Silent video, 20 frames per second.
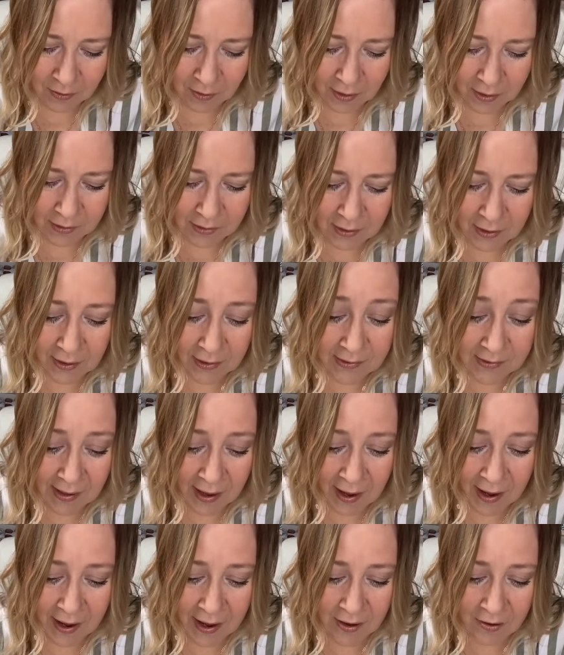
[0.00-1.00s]
And yes,
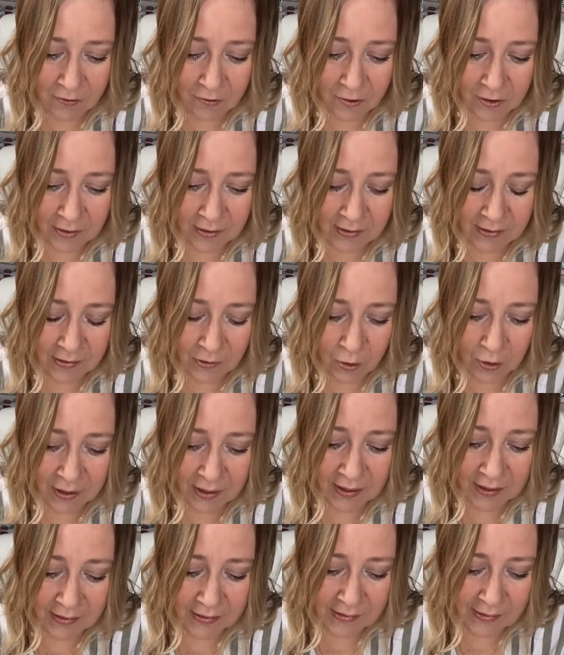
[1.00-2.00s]
I have these little
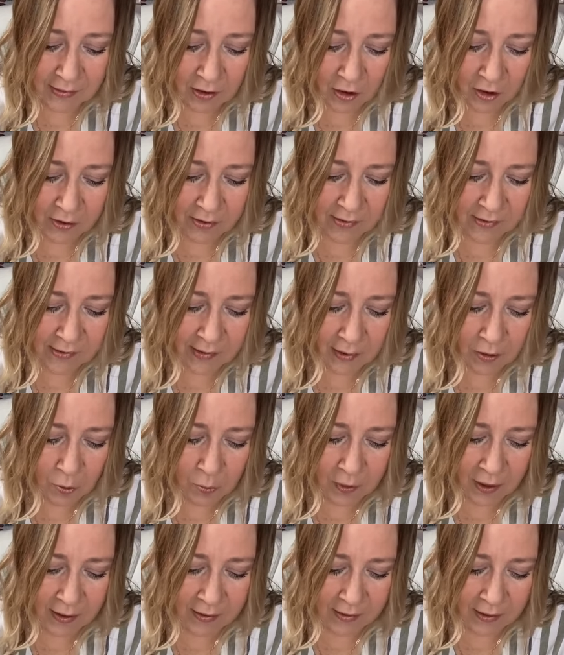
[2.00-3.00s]
kits on sale
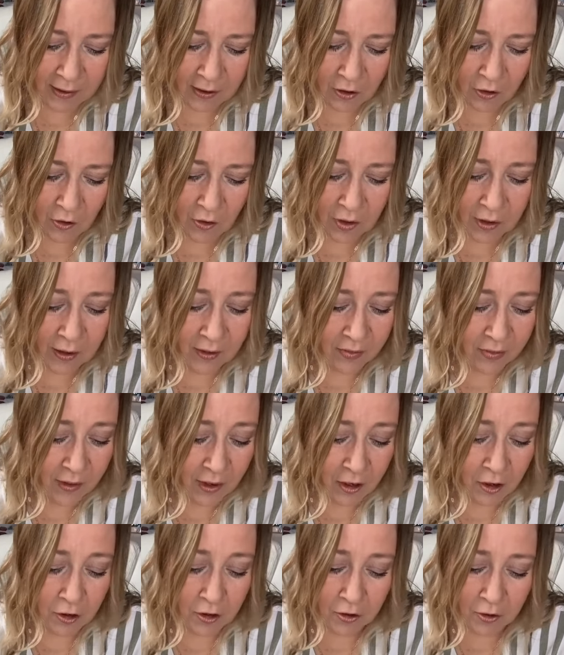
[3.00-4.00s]
right now.
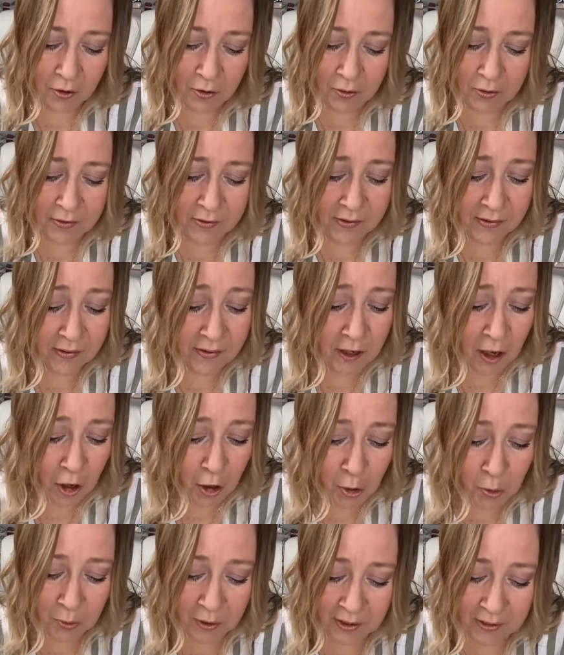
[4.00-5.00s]
They're
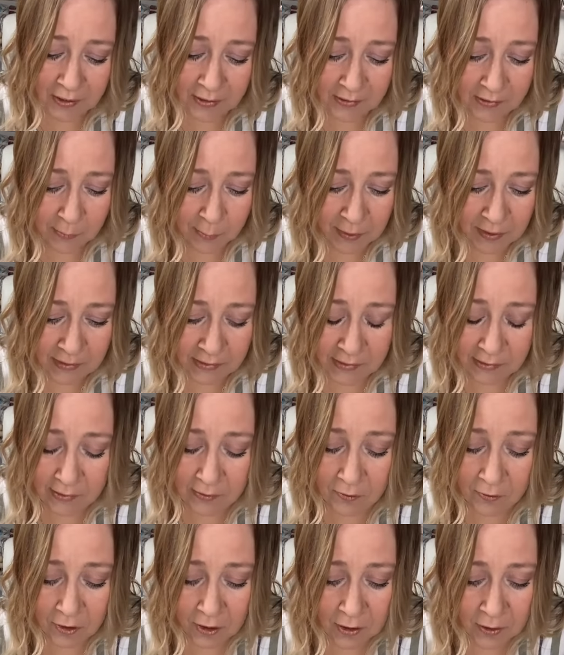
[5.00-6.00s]
so
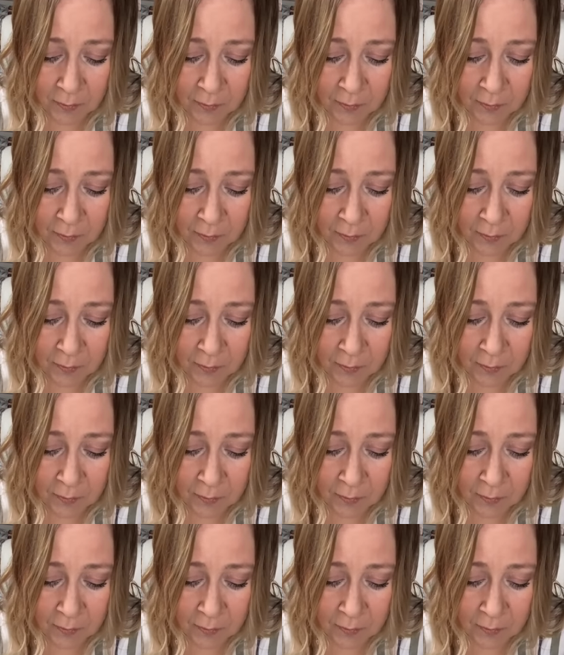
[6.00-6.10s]
inexpensive.